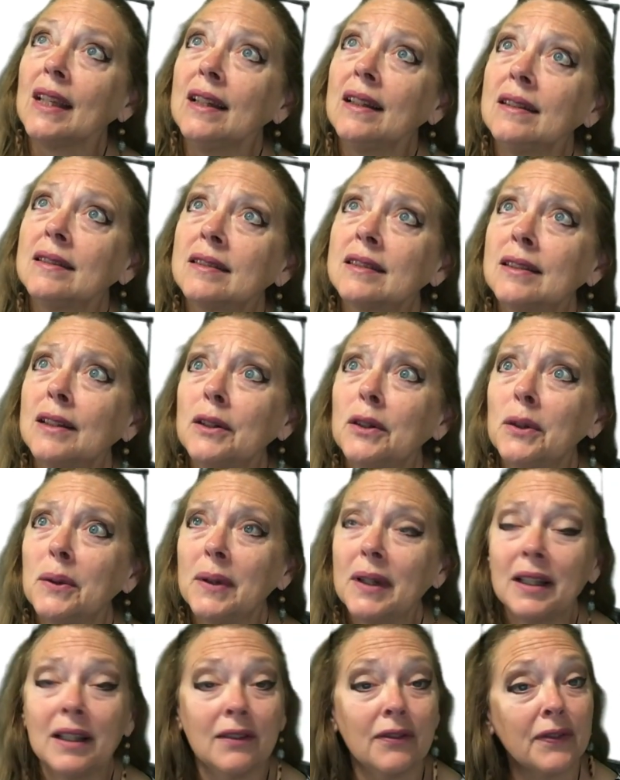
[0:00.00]

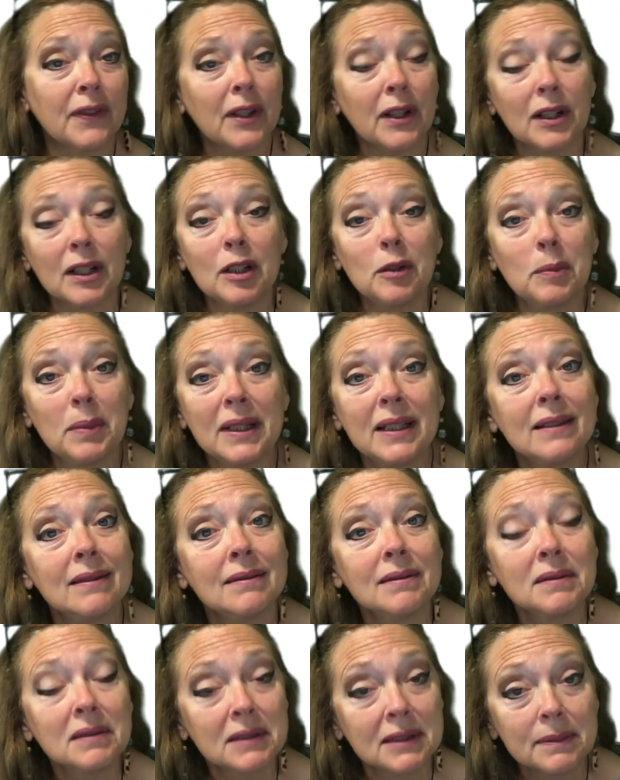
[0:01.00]
So if there had
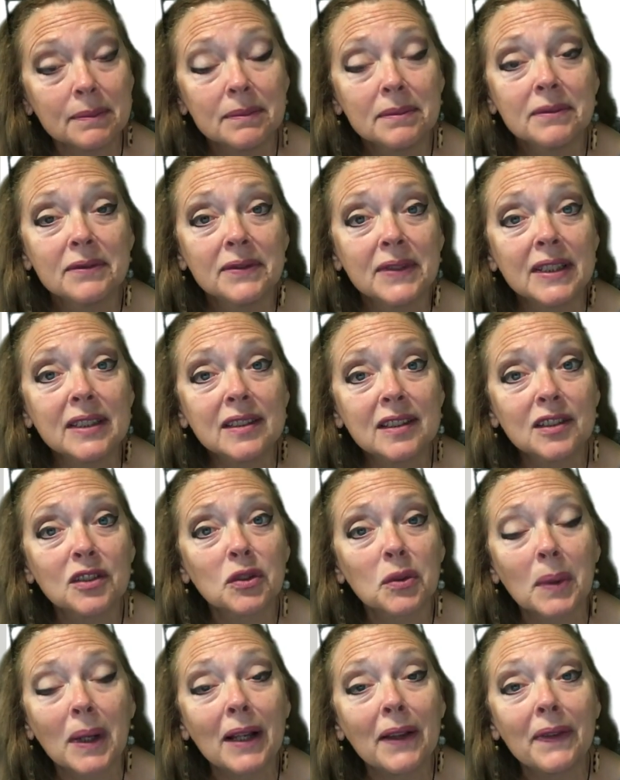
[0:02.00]
been fences
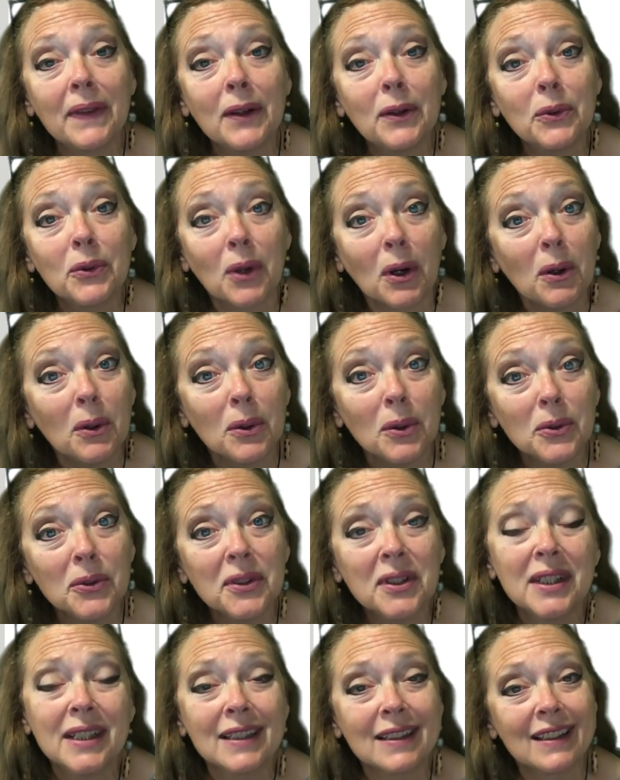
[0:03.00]
around those
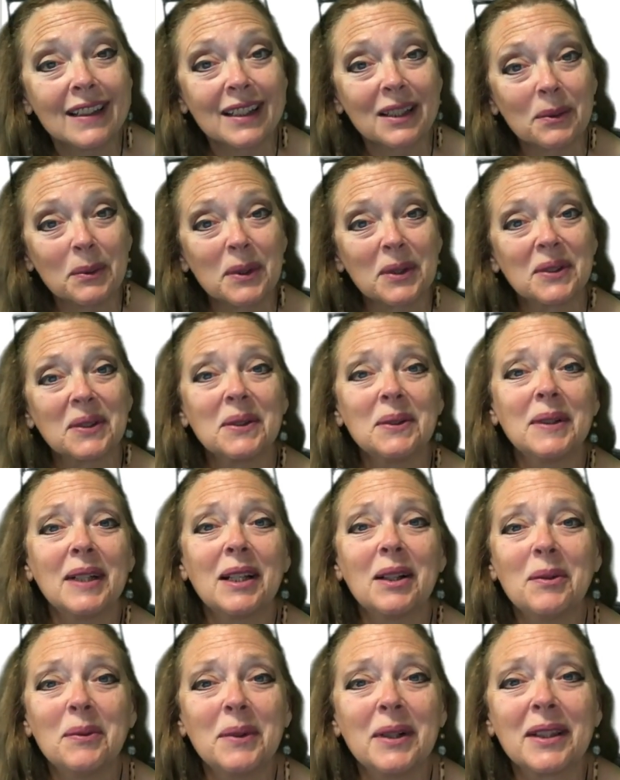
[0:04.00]
holes, like we're
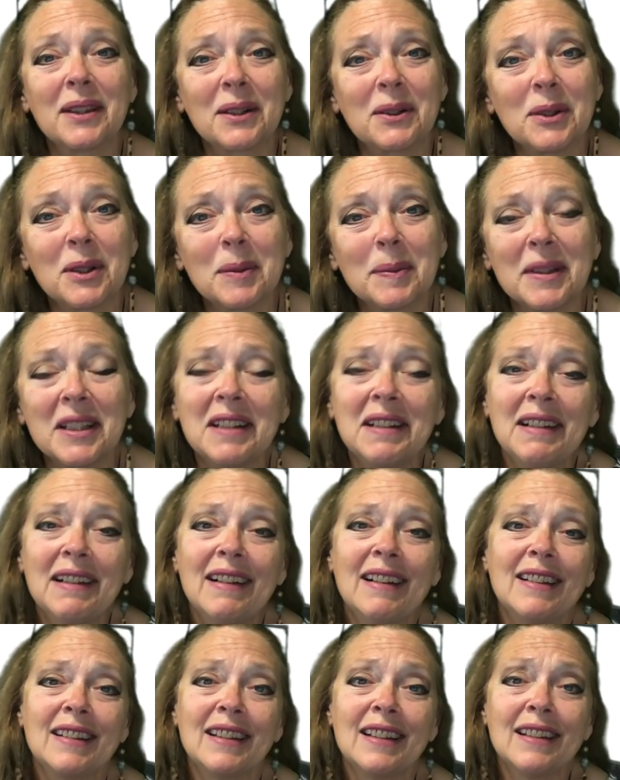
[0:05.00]
doing with Corbett,
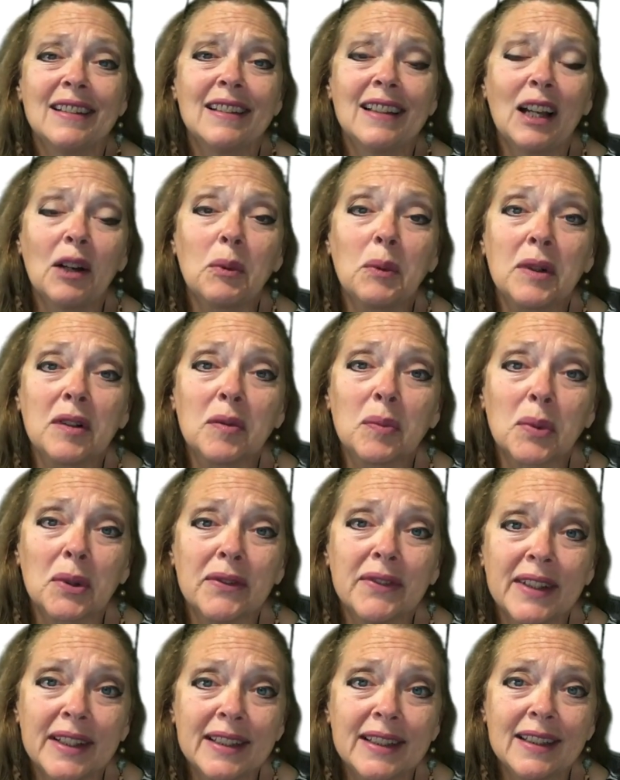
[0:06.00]
then that would have
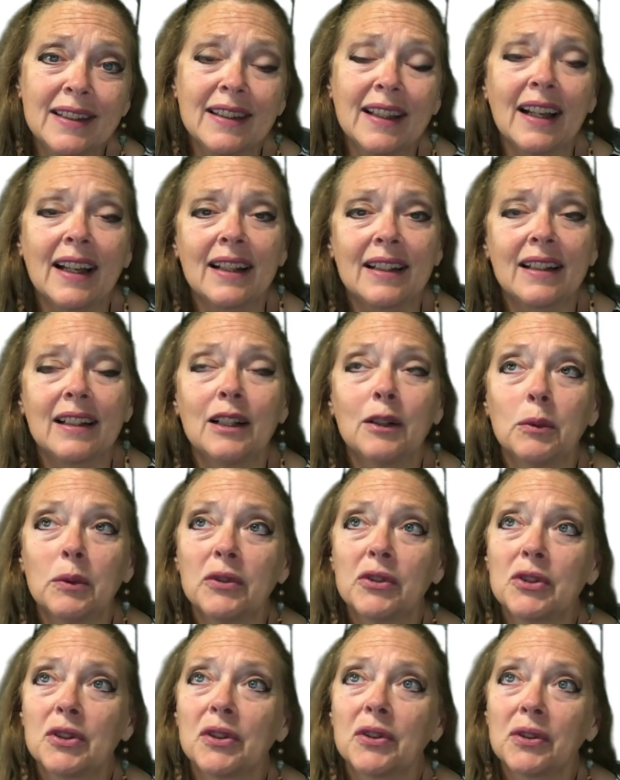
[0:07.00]
prevented that. And it
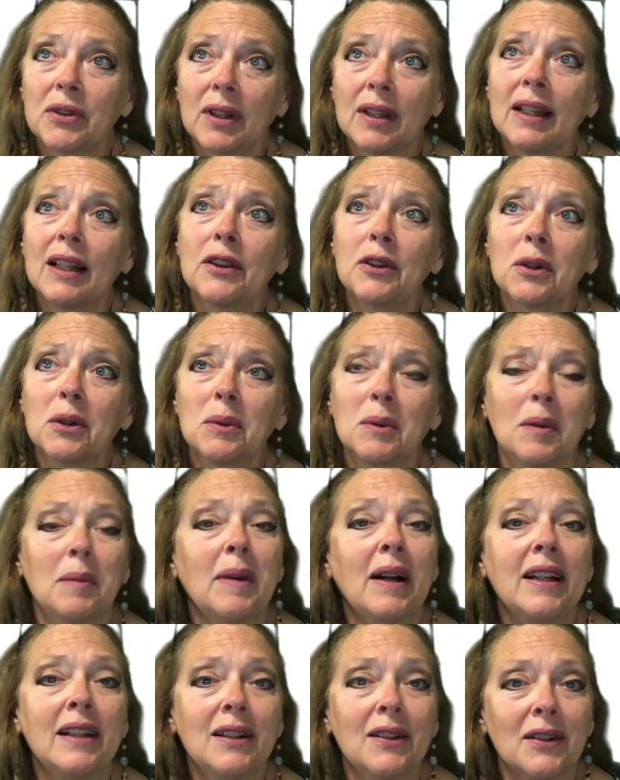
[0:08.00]
was just another
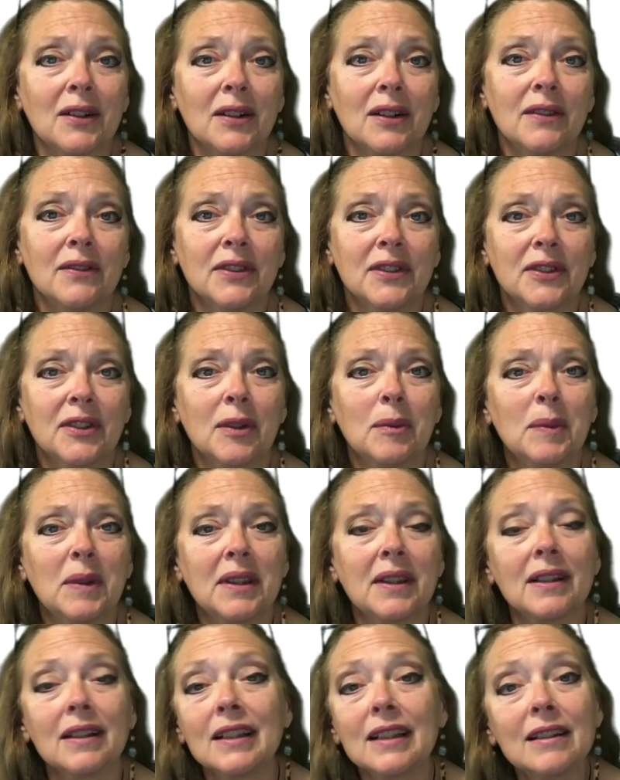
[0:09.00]
reminder of some
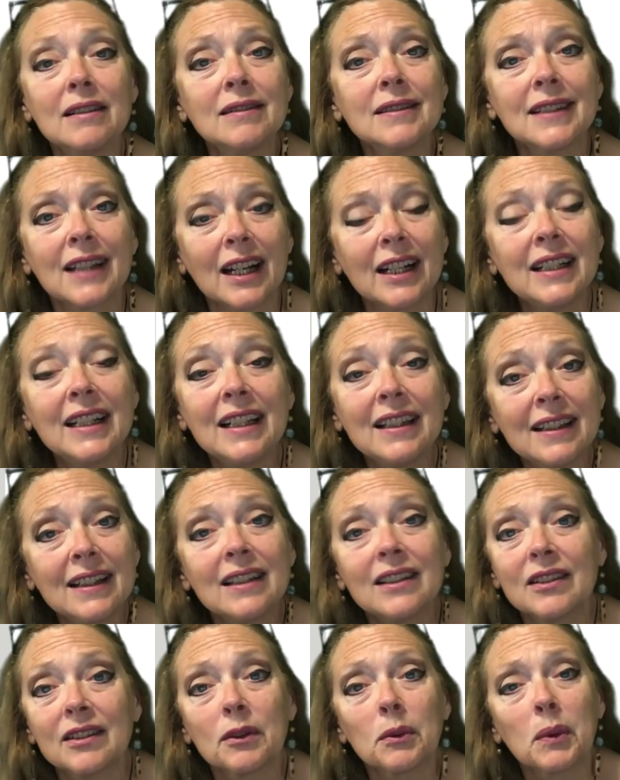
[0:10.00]
of the little tiny
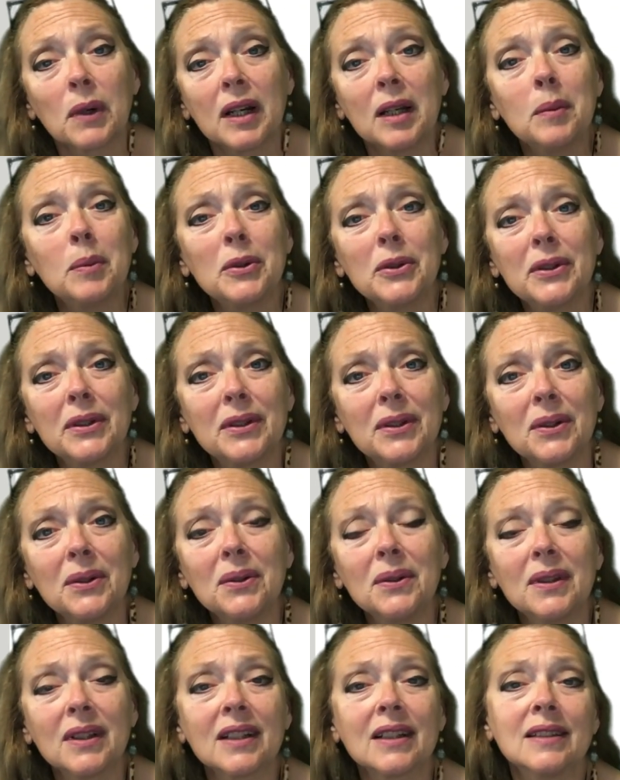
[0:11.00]
things that we're able to
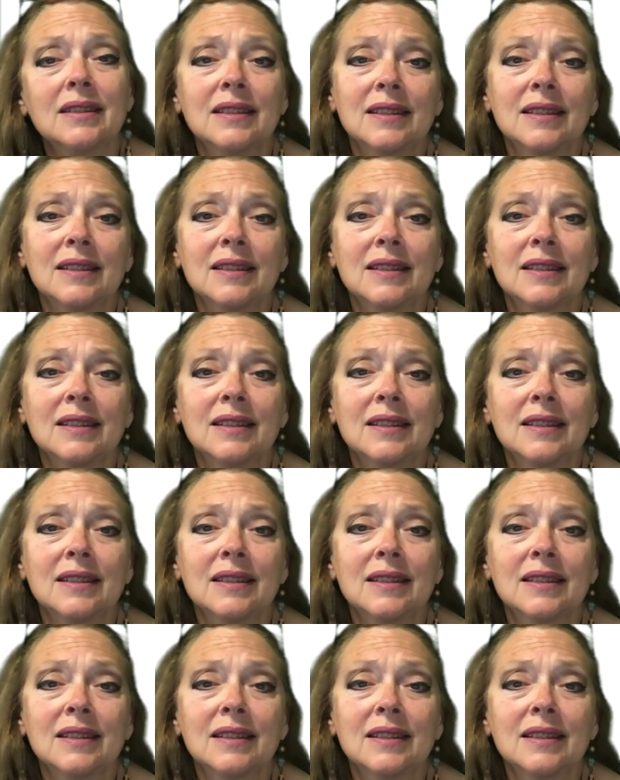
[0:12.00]
do that can